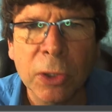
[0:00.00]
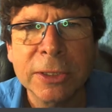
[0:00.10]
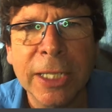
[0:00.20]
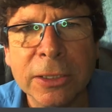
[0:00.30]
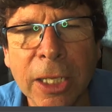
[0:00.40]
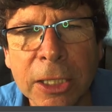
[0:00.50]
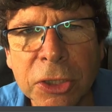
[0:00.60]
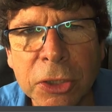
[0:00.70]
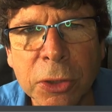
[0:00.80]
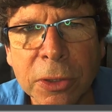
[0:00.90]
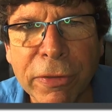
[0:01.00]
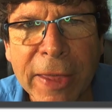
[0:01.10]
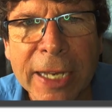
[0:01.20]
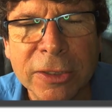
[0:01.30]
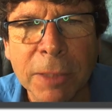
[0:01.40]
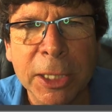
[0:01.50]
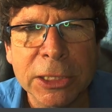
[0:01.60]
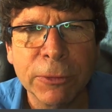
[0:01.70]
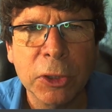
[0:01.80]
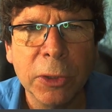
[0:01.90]
your technology tutor, thanks so
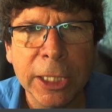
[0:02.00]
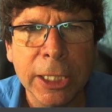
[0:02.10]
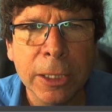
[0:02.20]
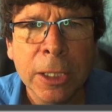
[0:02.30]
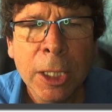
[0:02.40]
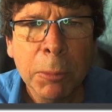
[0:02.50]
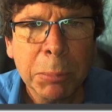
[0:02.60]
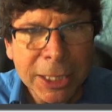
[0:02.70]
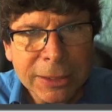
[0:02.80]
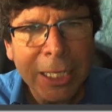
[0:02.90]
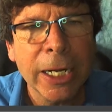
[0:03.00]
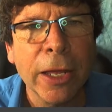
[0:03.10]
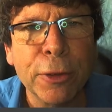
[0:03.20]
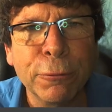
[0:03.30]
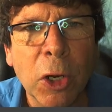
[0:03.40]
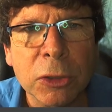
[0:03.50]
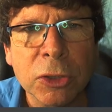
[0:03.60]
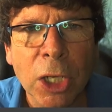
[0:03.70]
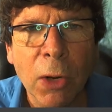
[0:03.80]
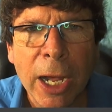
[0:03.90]
much for tuning in. Please let other
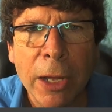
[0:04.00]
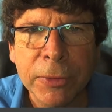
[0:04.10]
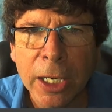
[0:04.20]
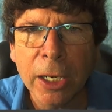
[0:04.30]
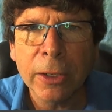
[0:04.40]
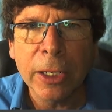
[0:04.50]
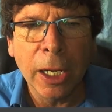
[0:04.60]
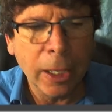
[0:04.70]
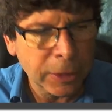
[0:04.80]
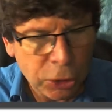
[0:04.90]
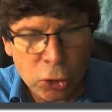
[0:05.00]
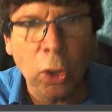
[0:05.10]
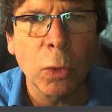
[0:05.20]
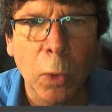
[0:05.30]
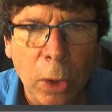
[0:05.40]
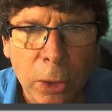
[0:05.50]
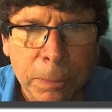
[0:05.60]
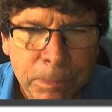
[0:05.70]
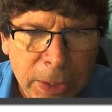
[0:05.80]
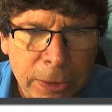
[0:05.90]
folks know out there uh, in your
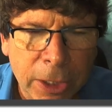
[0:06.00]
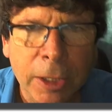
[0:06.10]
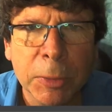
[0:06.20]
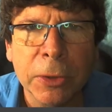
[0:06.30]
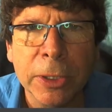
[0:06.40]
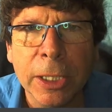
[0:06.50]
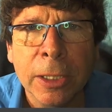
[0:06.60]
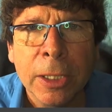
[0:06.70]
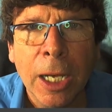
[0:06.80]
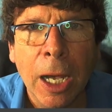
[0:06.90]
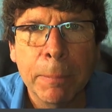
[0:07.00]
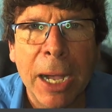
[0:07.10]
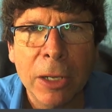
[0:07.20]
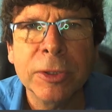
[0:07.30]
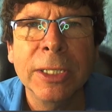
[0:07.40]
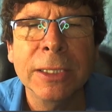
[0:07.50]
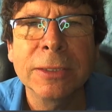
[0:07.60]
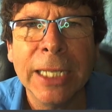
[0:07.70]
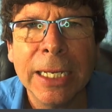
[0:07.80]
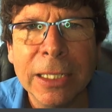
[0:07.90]
world, in the community, about this
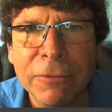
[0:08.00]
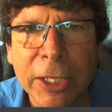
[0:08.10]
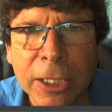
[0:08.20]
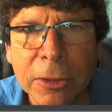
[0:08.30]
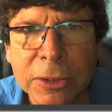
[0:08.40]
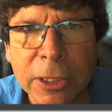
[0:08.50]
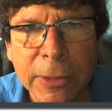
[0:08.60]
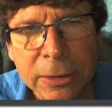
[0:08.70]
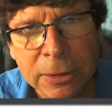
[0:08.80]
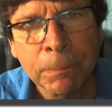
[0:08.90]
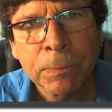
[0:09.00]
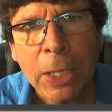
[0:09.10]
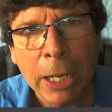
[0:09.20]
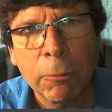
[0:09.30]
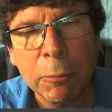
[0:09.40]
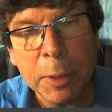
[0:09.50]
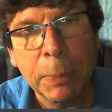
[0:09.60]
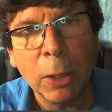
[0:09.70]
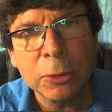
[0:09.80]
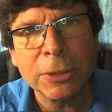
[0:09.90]
daily video series. I will be
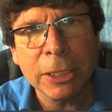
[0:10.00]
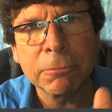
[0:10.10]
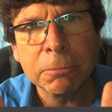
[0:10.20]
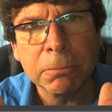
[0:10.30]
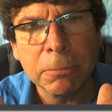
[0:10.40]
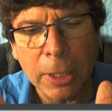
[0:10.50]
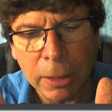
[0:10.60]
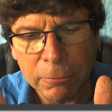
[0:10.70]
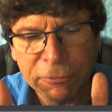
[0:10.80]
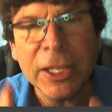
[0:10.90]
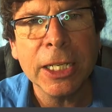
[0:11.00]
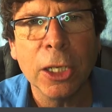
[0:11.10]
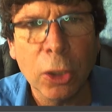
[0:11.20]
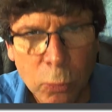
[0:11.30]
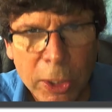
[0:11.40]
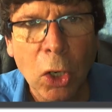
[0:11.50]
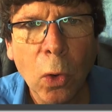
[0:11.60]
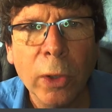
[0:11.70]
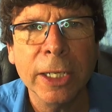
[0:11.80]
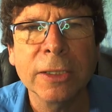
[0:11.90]
posting the video
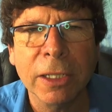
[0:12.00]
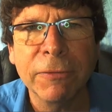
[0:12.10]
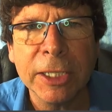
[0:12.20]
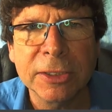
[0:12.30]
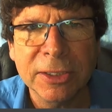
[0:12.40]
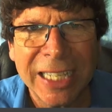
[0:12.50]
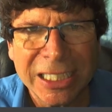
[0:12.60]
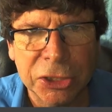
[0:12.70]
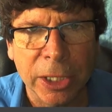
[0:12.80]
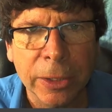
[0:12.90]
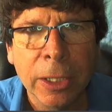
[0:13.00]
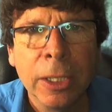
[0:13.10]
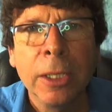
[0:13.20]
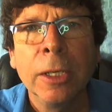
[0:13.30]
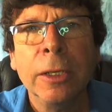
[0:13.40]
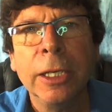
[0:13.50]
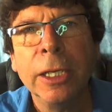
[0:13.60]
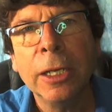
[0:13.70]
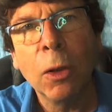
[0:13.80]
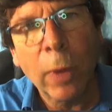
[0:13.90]
recordings of each session
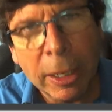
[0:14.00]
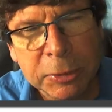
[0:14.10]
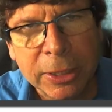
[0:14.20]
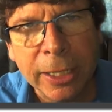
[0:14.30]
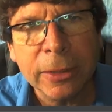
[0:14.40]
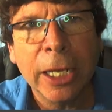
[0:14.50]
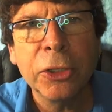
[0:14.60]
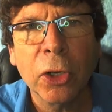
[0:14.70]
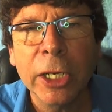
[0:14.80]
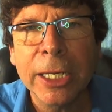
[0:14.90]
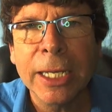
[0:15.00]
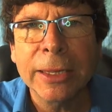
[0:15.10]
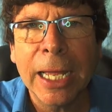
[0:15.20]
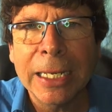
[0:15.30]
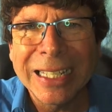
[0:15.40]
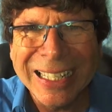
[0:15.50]
in a website, and you're going to get that